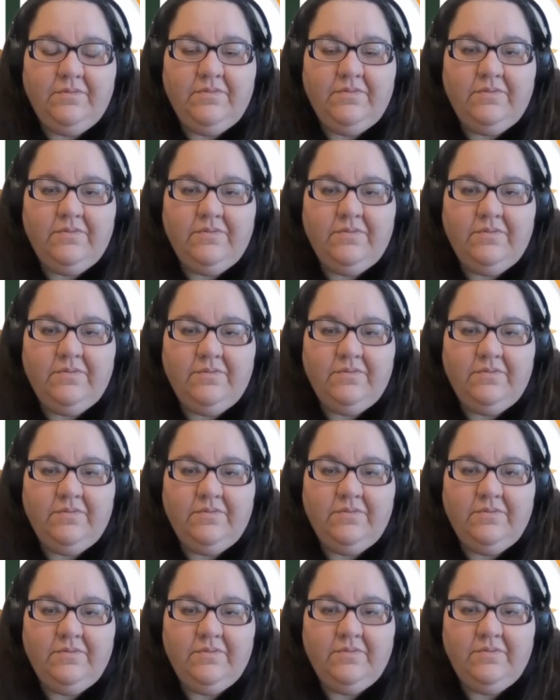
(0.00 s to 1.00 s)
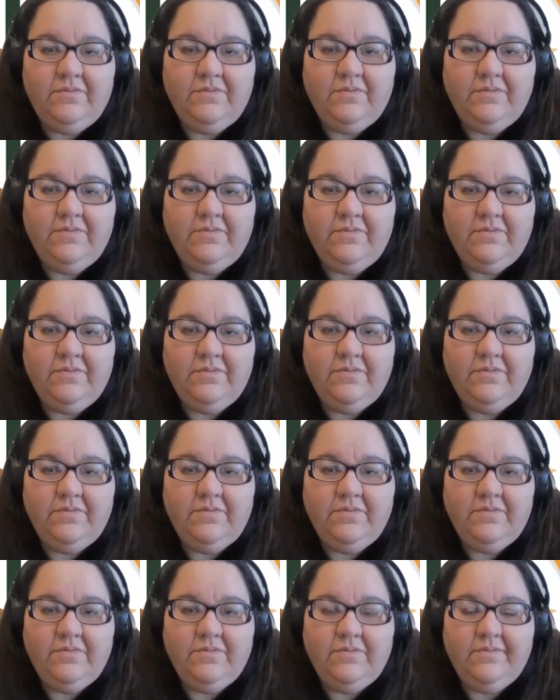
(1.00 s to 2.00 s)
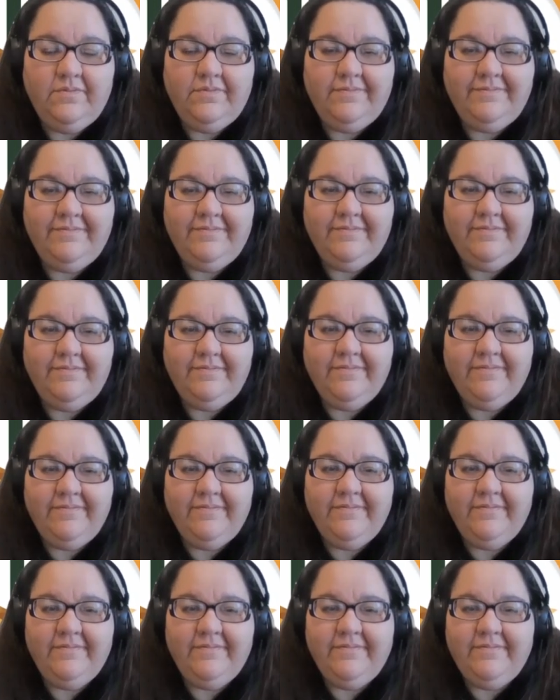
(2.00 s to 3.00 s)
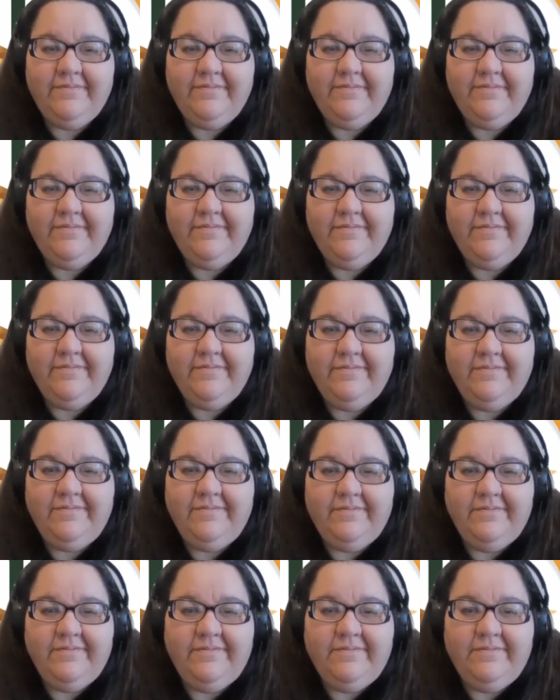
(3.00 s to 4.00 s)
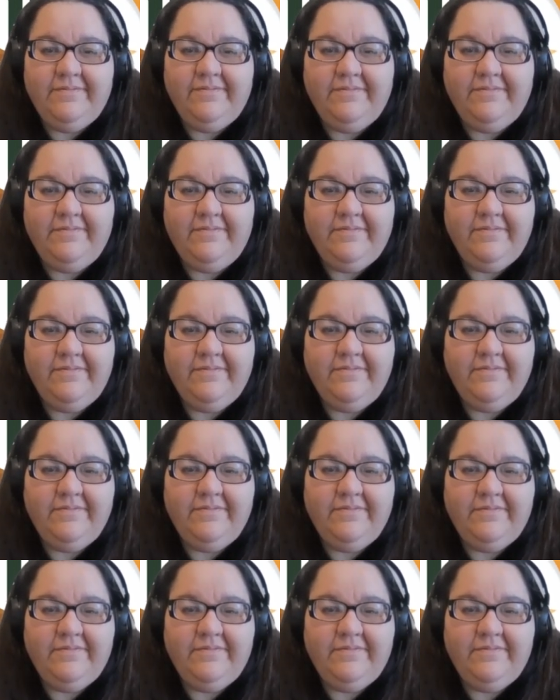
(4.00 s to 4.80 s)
(silent)